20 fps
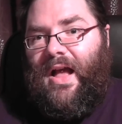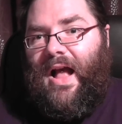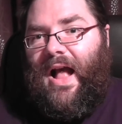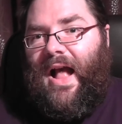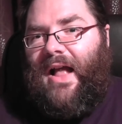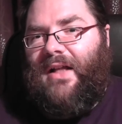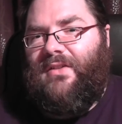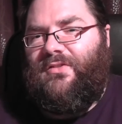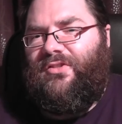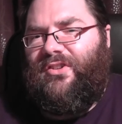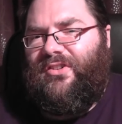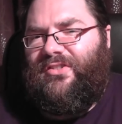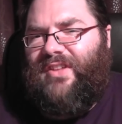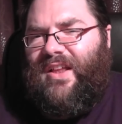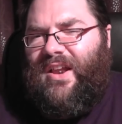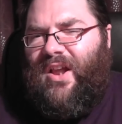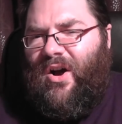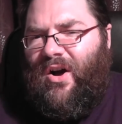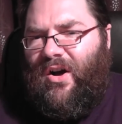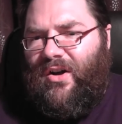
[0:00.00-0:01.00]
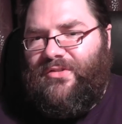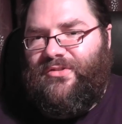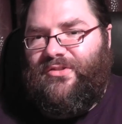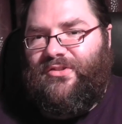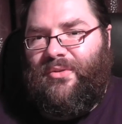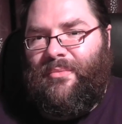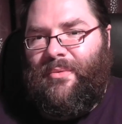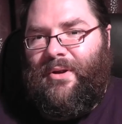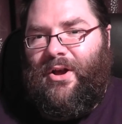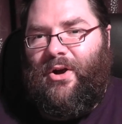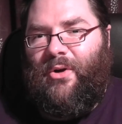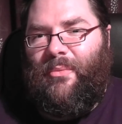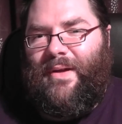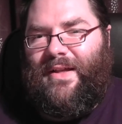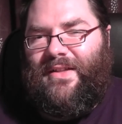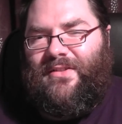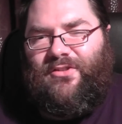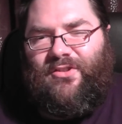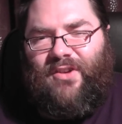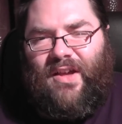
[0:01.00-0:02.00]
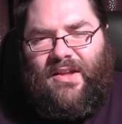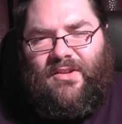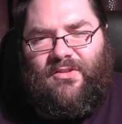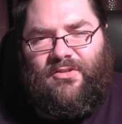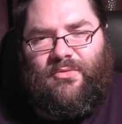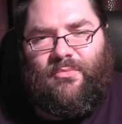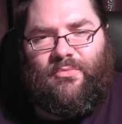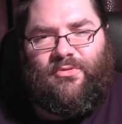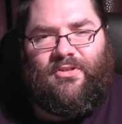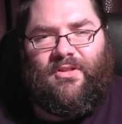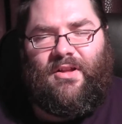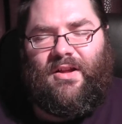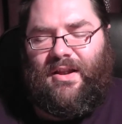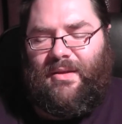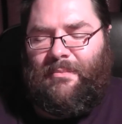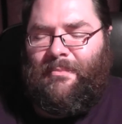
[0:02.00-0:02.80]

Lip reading: and just enhanced them a little bit, changed them slightly,